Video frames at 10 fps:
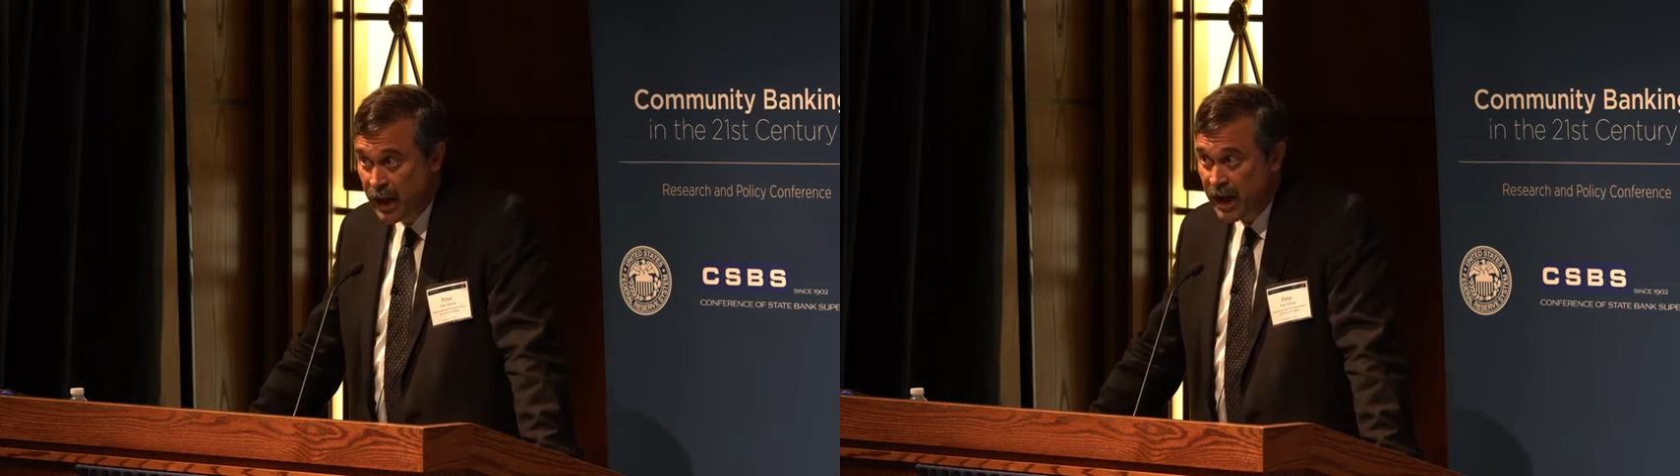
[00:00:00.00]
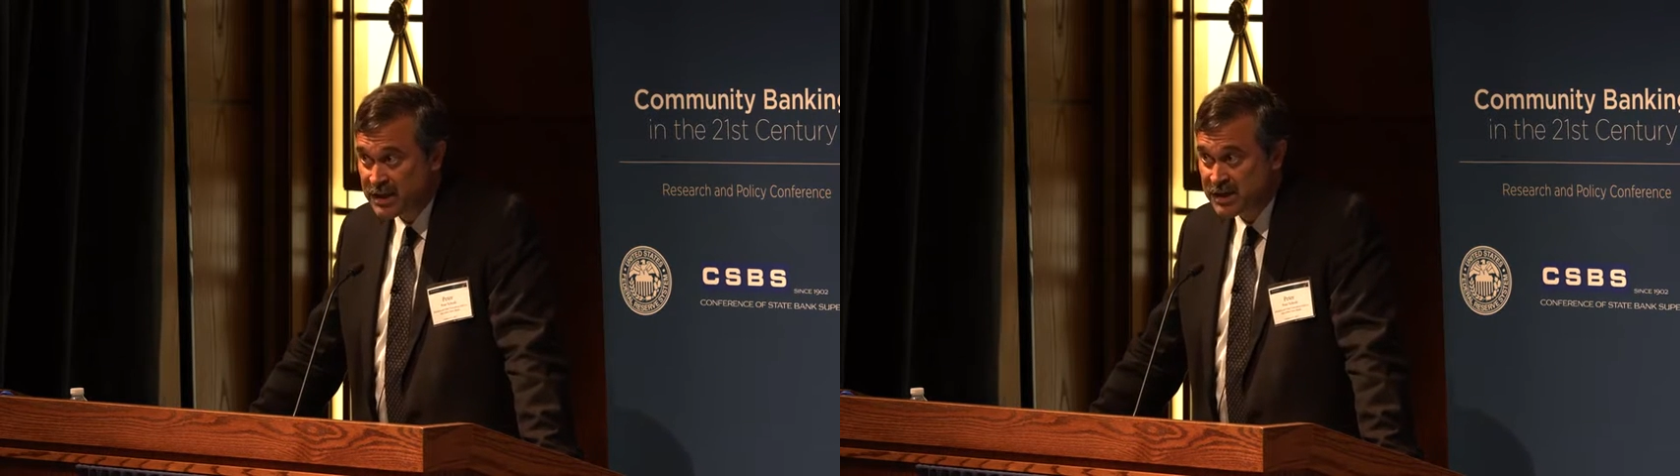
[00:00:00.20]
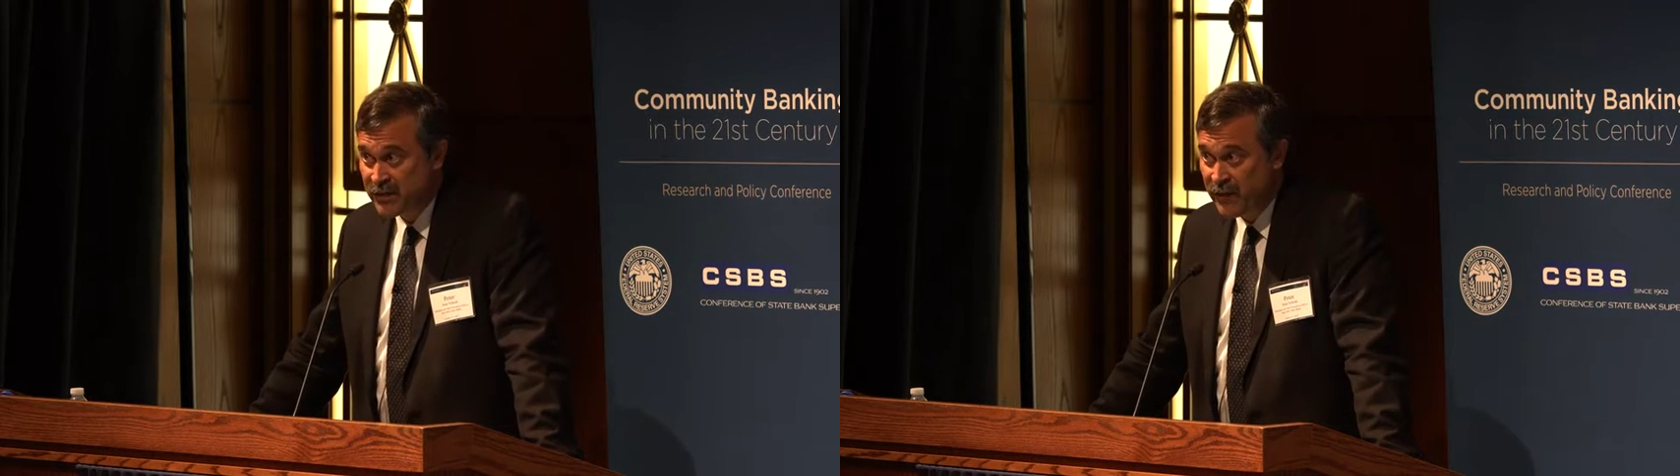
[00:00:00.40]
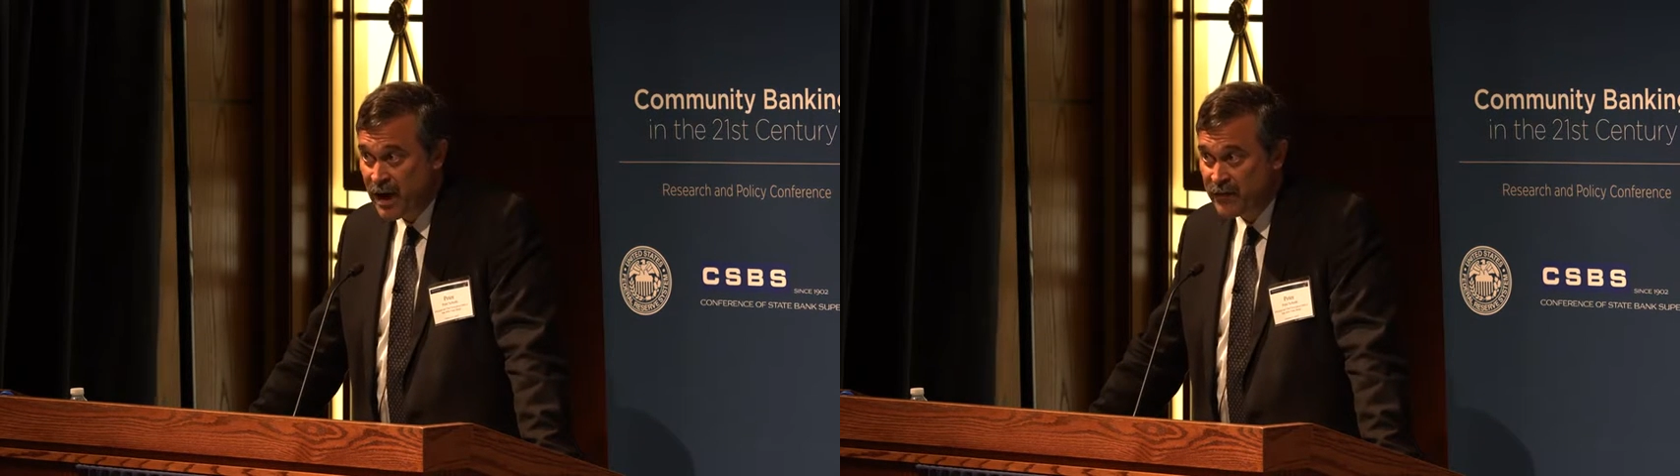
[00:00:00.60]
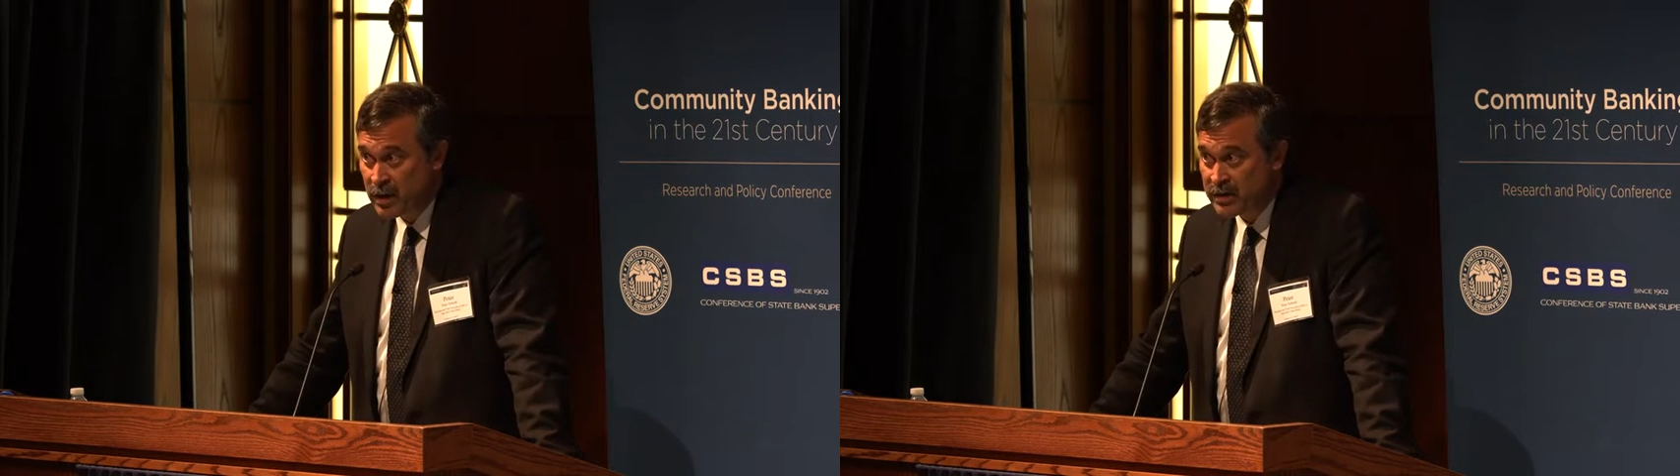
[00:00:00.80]
as the
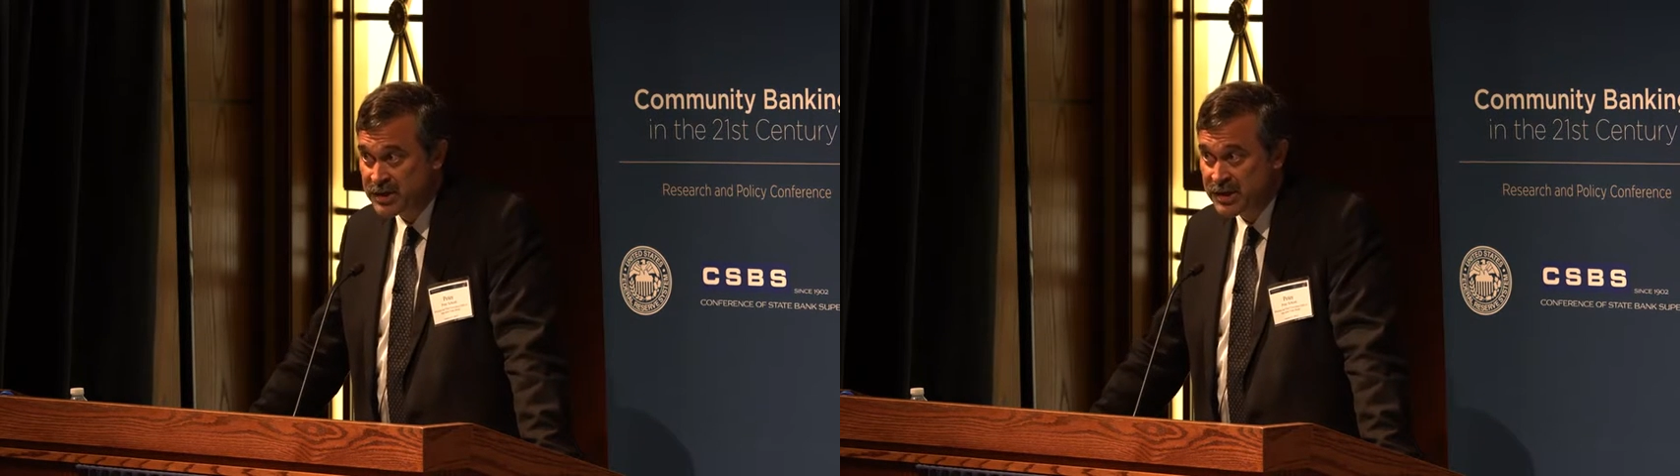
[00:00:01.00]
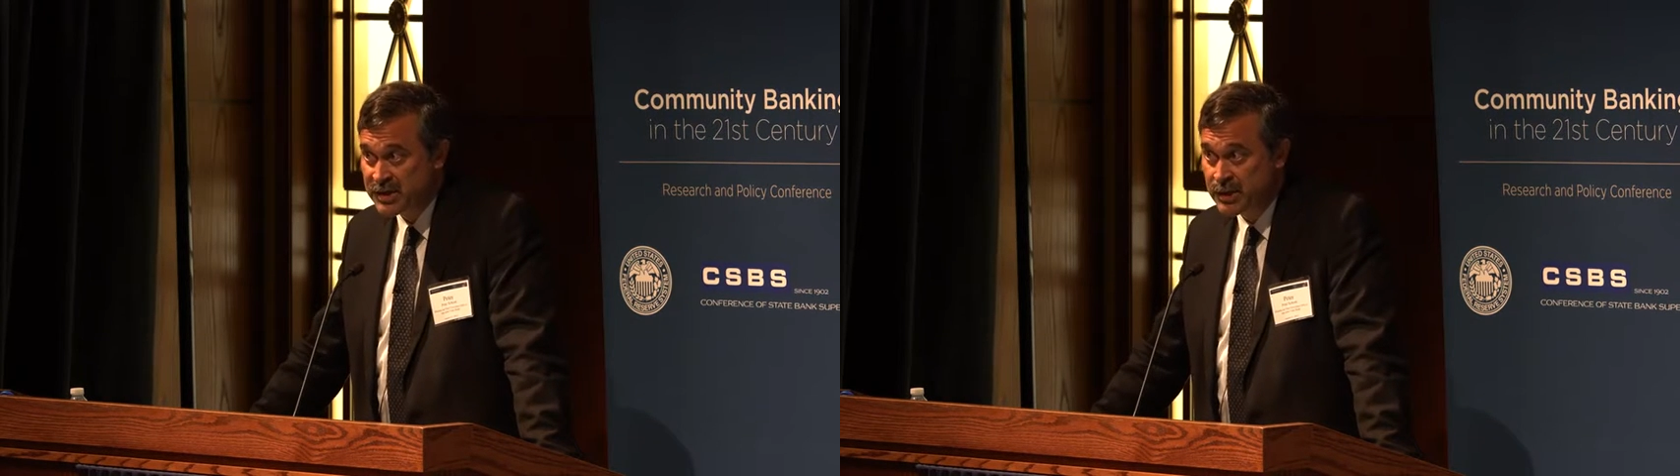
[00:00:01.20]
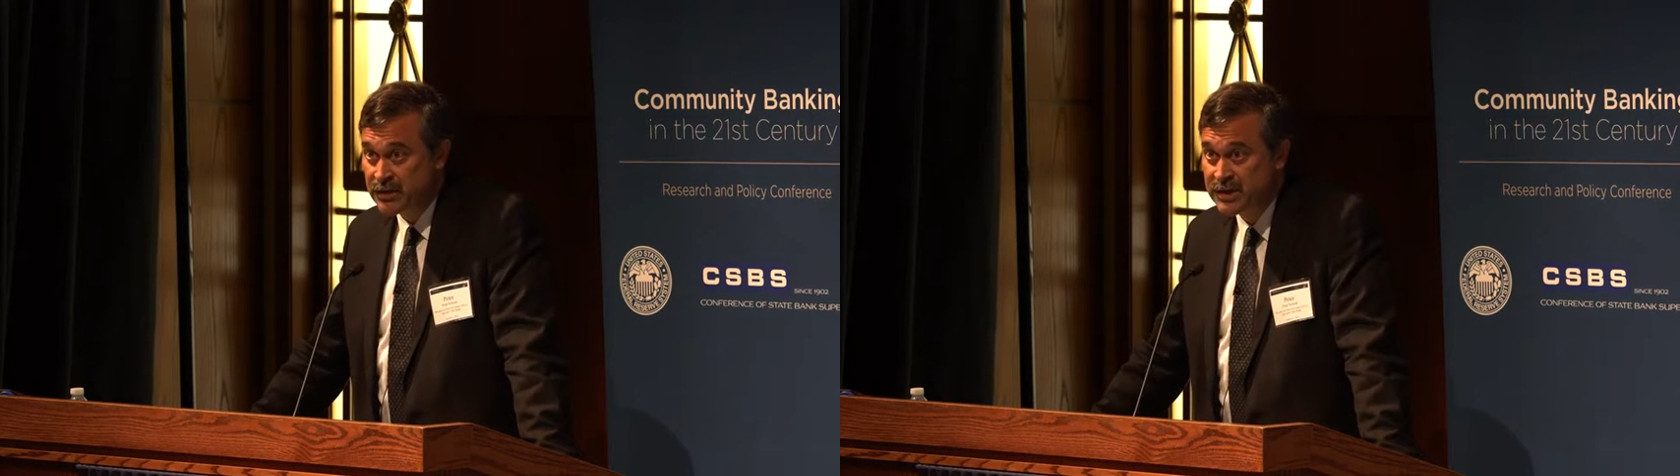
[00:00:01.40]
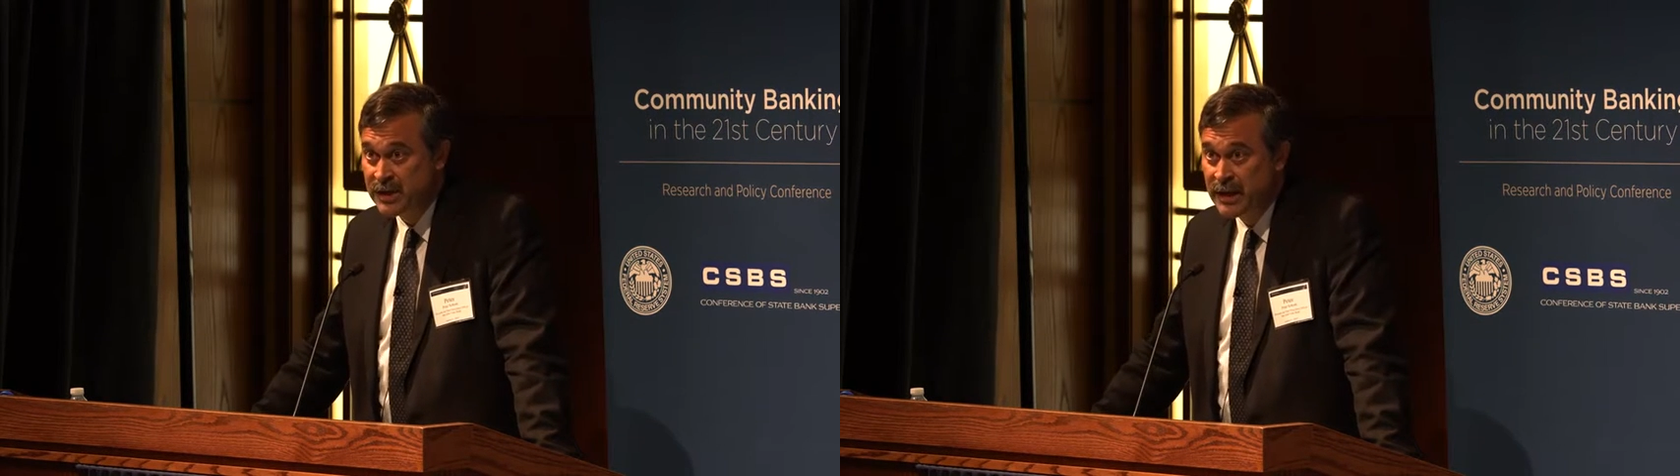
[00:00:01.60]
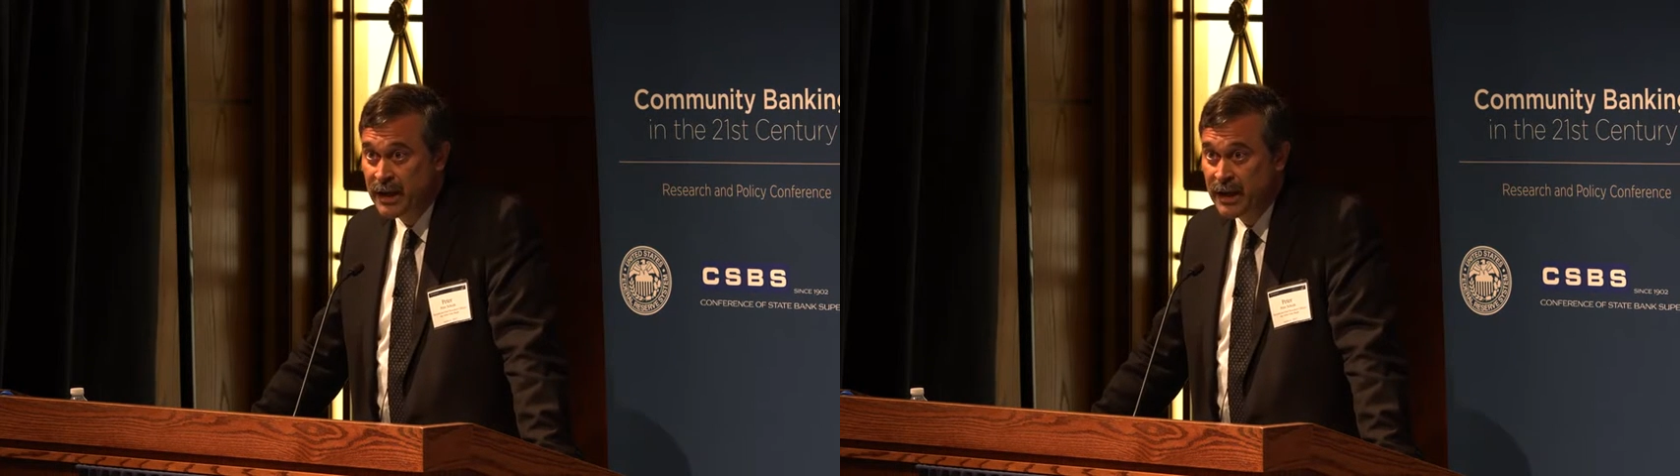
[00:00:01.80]
five ugly sisters.